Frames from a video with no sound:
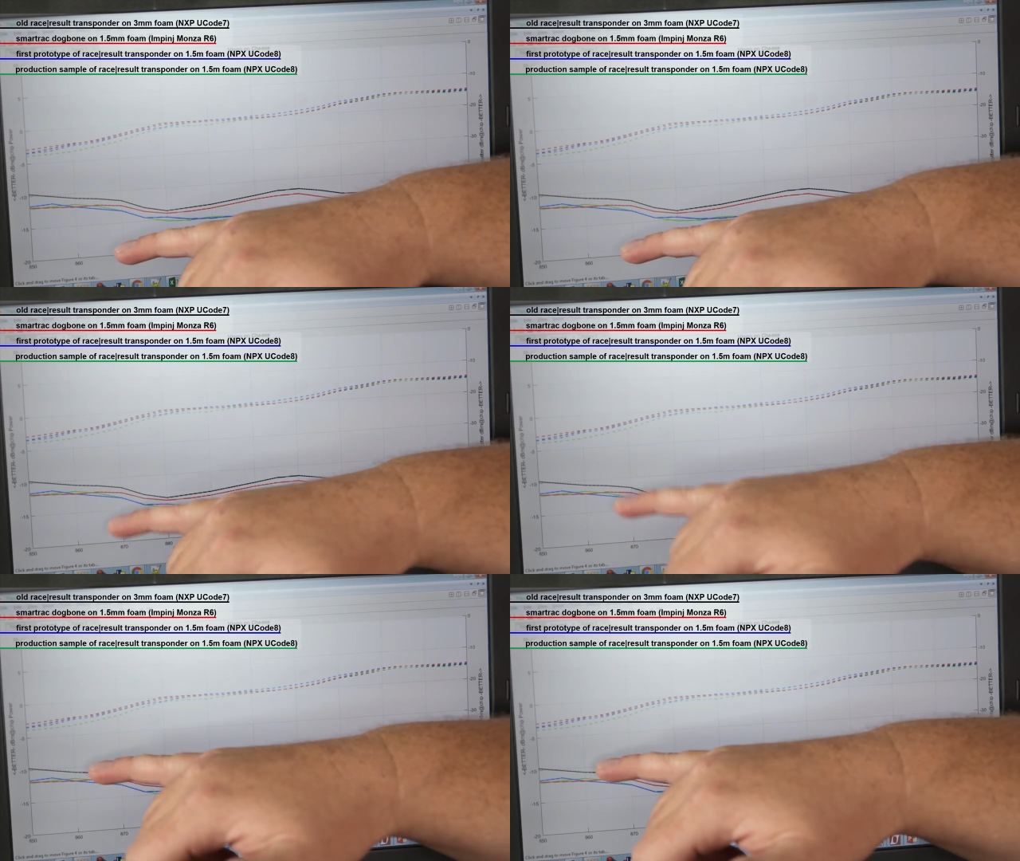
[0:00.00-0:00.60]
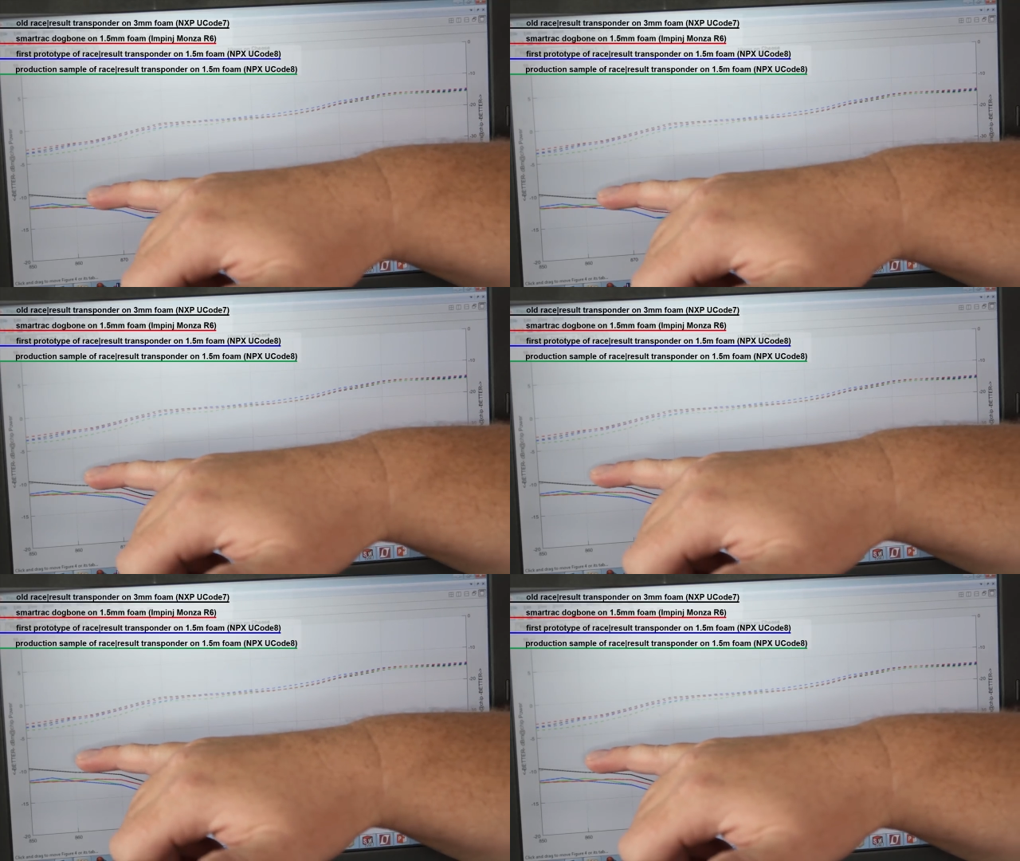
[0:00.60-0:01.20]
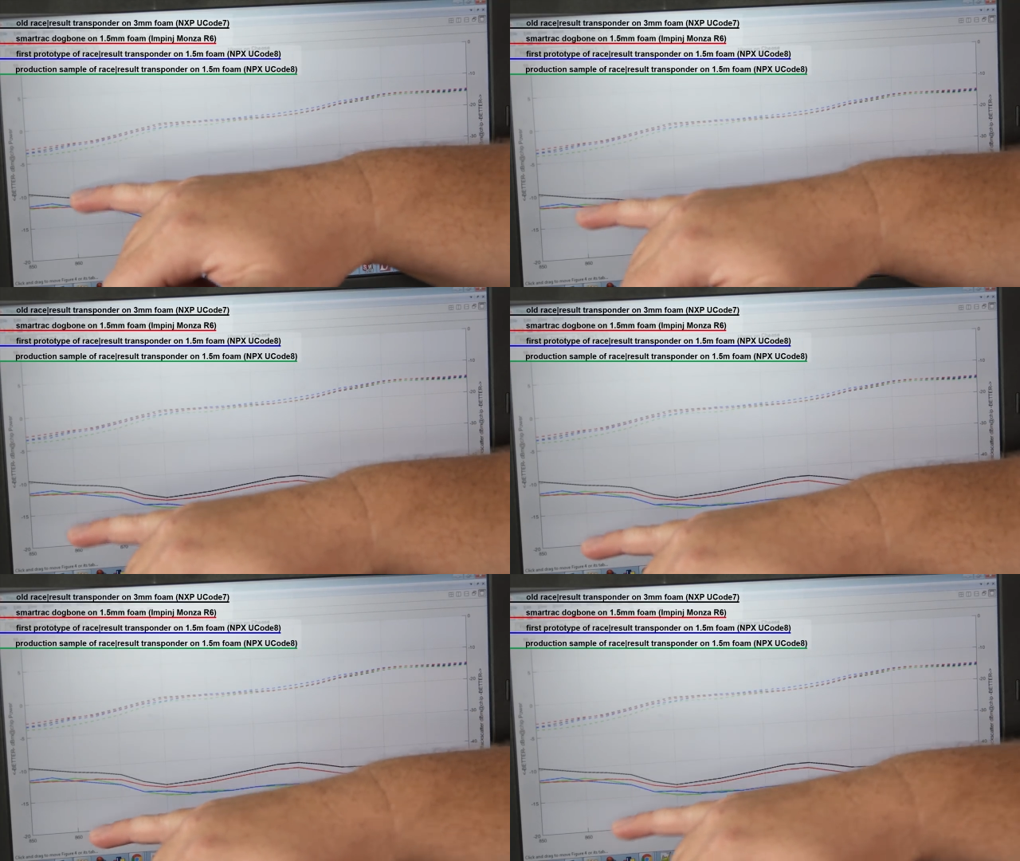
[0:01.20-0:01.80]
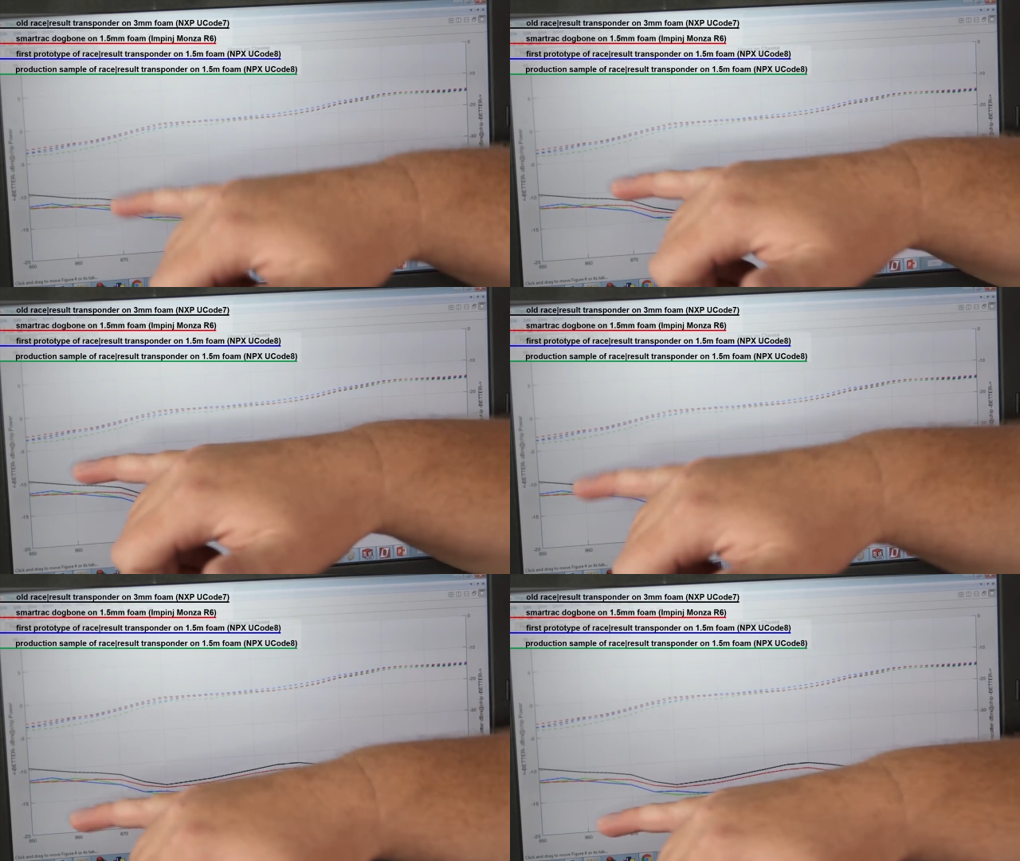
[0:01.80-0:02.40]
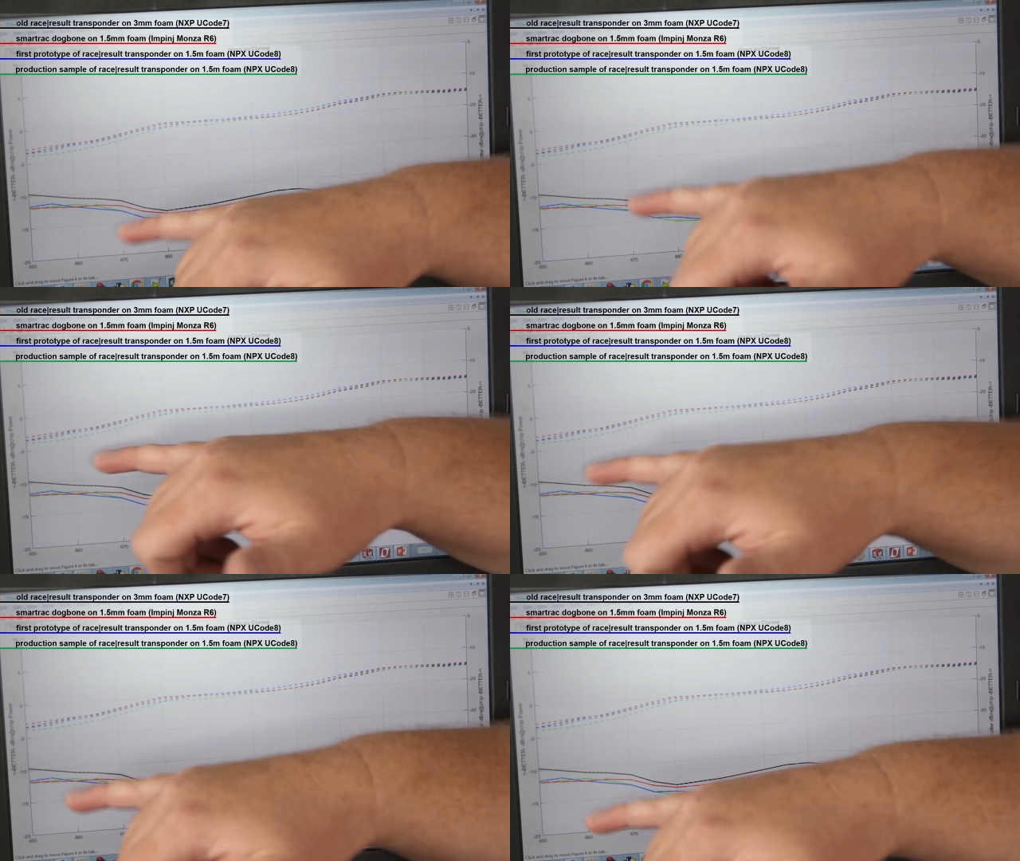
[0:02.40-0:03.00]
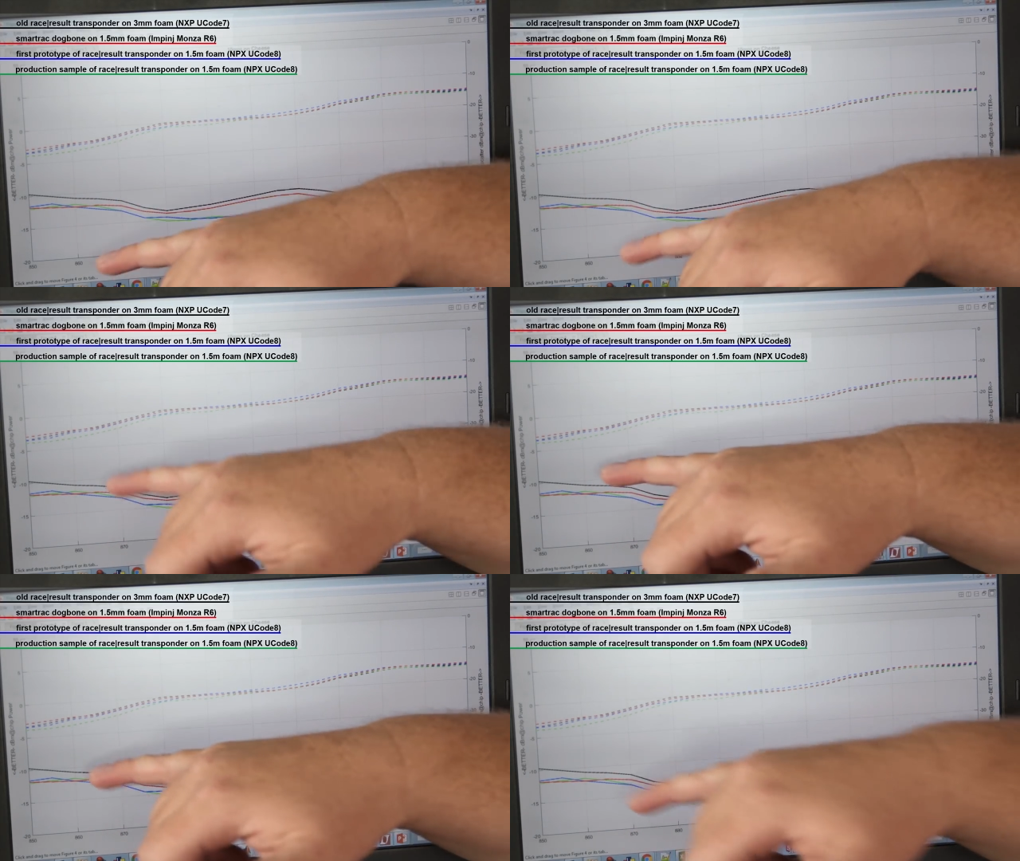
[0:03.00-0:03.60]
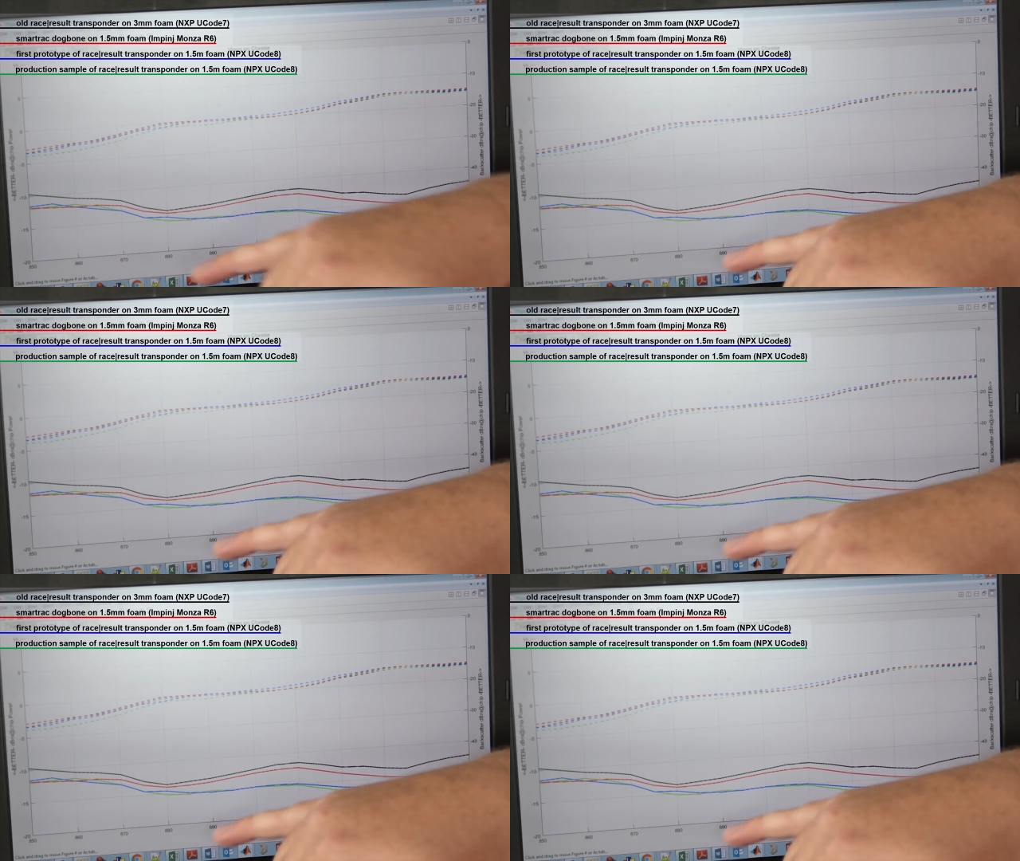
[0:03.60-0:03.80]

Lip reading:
No face is visible, so there are no lips to read.